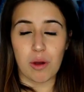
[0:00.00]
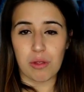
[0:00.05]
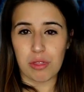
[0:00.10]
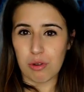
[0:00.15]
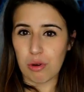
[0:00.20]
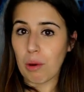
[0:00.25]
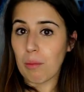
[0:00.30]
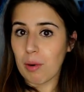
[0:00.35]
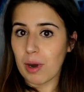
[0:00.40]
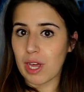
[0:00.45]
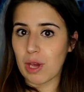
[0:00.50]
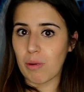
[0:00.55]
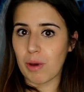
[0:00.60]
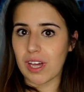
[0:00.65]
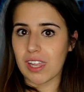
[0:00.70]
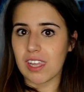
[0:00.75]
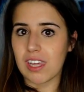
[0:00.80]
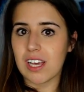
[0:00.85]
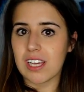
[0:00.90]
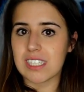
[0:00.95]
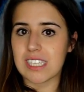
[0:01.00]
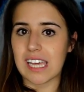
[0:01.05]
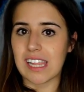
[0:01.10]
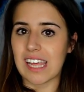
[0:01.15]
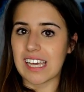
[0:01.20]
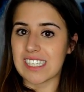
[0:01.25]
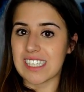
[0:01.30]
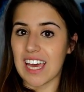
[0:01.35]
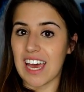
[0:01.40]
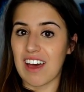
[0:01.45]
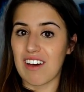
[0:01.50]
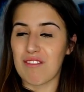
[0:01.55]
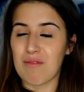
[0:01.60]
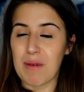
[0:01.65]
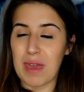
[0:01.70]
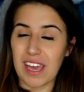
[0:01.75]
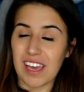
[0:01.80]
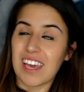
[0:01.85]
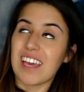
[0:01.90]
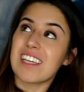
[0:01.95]
go through it pretty quickly because I like to have
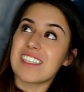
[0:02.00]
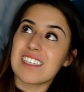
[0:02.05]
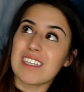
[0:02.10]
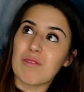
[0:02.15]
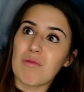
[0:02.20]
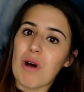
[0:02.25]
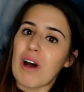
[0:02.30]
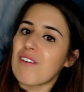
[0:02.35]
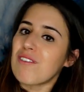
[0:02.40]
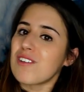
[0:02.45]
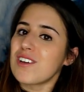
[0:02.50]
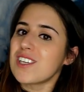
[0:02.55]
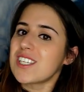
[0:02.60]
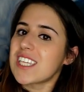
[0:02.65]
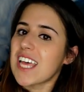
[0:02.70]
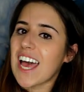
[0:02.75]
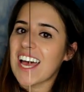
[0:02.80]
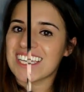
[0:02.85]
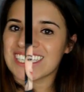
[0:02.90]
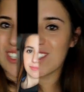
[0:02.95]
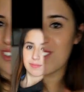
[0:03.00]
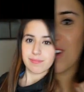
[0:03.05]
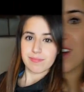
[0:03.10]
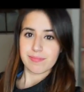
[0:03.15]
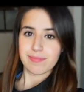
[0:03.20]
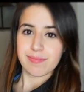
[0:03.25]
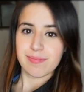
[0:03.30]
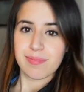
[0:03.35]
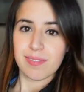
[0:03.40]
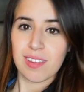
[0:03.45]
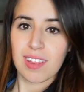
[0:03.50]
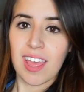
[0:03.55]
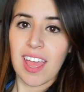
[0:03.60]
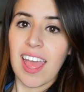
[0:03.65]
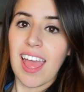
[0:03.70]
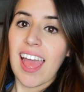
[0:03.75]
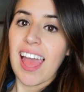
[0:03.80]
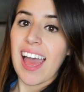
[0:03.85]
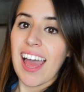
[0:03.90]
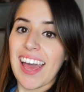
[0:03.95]
pancakes and waffles, as you all know.
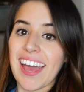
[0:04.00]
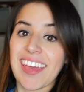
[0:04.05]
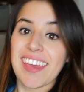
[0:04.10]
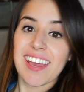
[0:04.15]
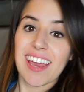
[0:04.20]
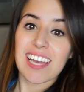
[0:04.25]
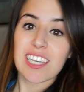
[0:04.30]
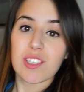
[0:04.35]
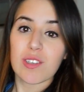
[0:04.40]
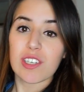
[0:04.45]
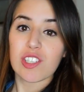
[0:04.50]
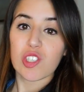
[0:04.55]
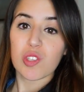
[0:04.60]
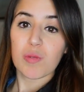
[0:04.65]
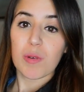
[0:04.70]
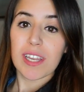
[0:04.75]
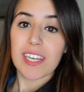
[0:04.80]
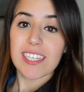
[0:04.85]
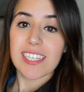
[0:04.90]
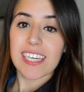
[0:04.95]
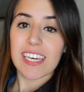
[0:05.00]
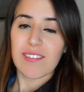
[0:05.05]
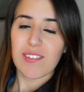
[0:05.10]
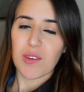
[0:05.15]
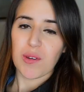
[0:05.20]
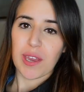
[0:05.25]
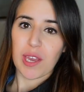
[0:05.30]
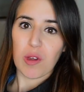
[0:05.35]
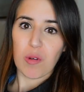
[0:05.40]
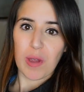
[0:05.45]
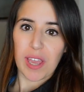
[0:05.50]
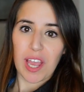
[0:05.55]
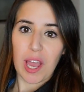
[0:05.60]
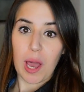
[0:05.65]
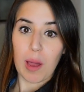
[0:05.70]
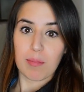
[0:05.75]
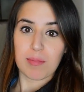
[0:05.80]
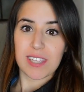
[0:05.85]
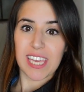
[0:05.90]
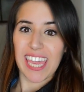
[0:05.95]
Hi guys, so I just wanted to give you a quick
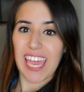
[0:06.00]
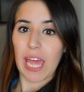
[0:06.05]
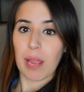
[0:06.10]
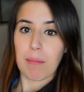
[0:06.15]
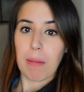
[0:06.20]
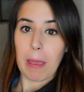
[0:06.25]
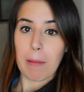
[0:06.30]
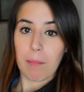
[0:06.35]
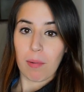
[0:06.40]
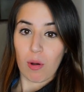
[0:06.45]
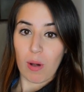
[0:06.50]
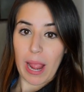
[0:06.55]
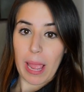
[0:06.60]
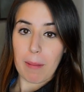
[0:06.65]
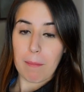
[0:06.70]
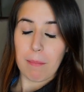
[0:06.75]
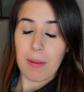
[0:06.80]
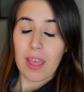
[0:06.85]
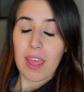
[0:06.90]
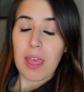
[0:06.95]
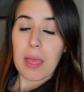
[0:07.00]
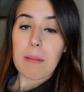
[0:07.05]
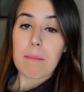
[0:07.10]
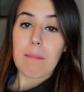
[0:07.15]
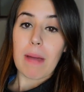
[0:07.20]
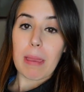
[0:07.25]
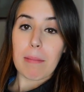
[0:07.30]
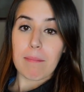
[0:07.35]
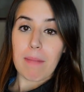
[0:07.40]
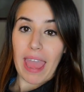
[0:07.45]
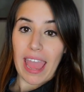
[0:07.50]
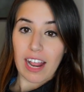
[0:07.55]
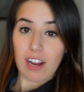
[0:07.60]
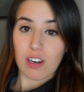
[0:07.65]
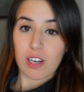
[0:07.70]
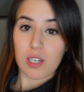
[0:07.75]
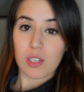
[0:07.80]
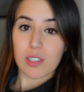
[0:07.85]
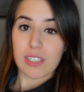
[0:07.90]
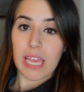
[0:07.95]
update on my prep. My
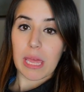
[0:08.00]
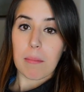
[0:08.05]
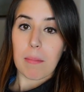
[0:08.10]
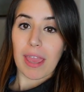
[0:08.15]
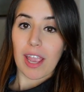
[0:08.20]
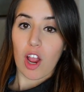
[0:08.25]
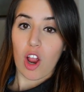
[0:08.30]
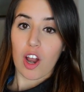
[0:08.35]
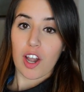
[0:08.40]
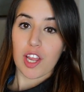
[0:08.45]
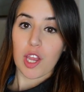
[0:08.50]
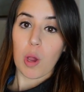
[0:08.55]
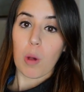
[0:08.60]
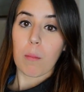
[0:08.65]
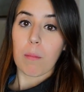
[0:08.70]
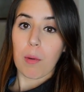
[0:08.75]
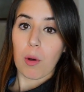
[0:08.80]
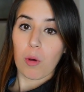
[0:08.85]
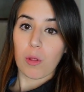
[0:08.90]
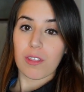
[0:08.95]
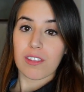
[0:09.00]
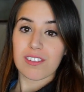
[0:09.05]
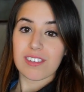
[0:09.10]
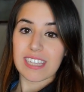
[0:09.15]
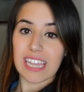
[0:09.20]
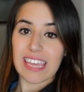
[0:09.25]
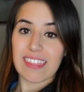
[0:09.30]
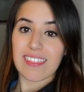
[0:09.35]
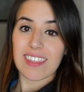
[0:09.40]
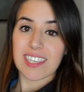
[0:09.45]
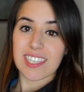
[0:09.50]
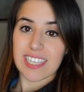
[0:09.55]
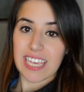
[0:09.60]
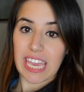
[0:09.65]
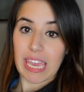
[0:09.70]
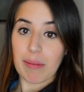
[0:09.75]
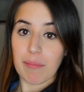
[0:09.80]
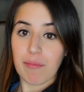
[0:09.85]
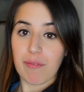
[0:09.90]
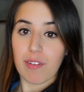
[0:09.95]
macros and my cardio both stayed the
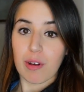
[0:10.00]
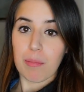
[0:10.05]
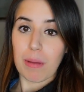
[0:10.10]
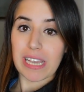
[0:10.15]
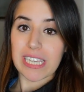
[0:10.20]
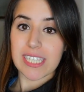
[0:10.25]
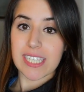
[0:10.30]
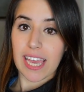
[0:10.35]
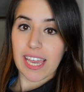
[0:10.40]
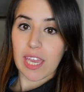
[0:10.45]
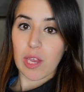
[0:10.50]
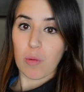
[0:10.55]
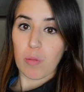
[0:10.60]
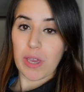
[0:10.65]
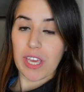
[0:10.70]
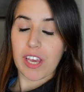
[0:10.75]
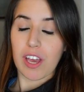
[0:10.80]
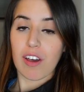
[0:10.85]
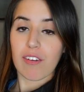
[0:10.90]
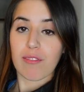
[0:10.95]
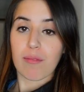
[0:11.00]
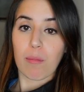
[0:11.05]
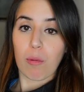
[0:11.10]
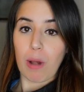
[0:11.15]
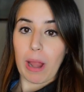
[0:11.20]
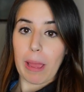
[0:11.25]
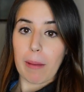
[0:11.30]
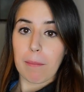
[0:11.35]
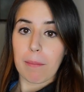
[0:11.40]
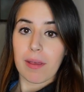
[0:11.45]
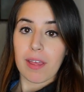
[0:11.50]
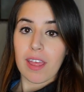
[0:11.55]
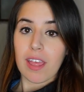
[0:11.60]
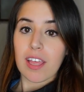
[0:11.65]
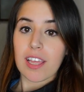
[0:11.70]
same for my second week of prep.